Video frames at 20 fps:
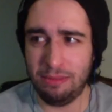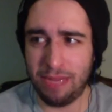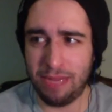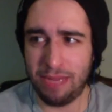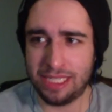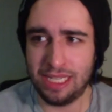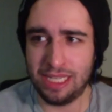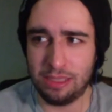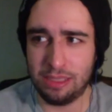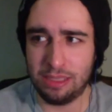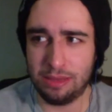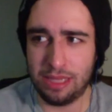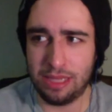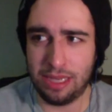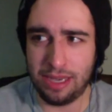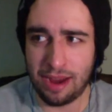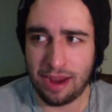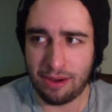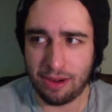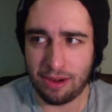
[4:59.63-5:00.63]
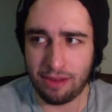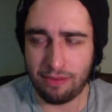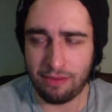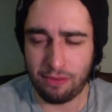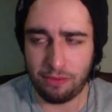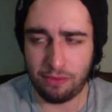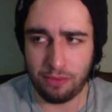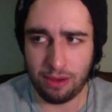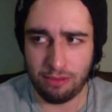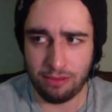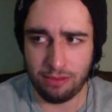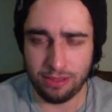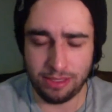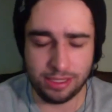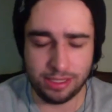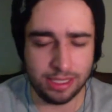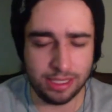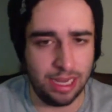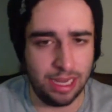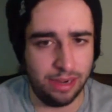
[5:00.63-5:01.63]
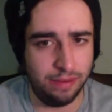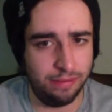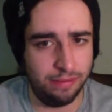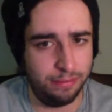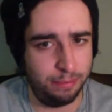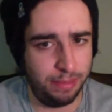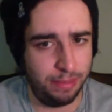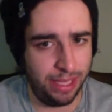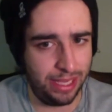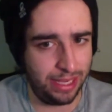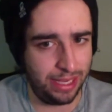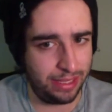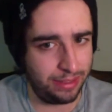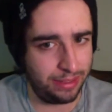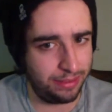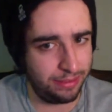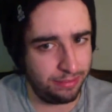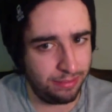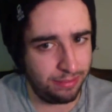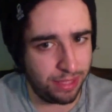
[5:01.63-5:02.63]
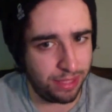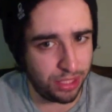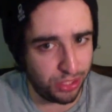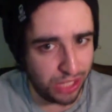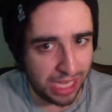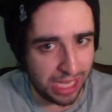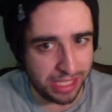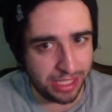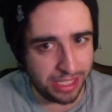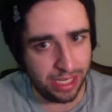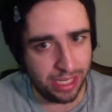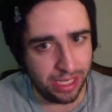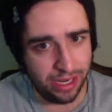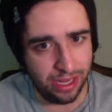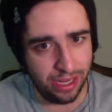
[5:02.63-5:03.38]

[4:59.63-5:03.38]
sense with the narrative of what was kind of being suggested.